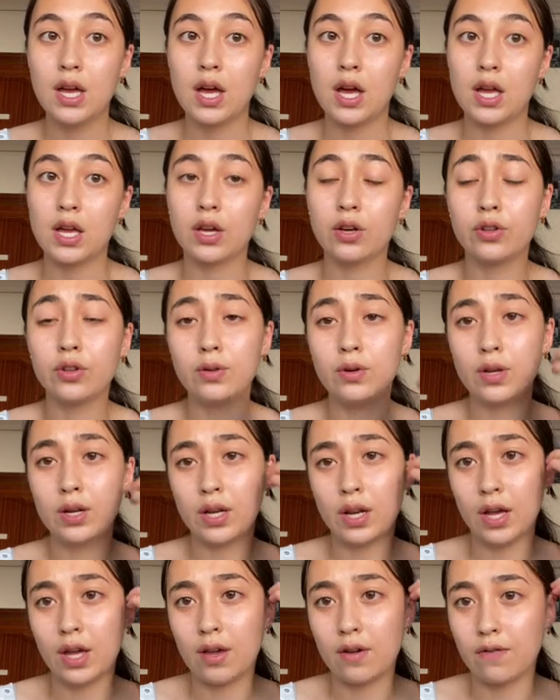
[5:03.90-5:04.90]
included
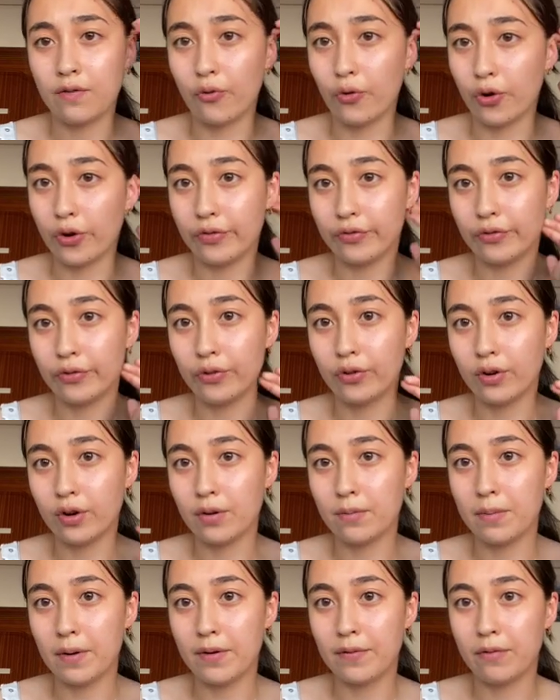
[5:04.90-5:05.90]
a 4th floor,
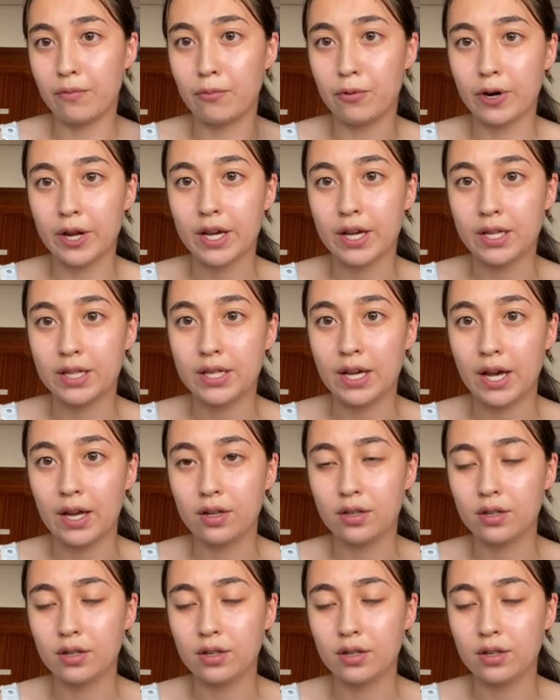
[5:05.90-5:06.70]
but from what I could tell,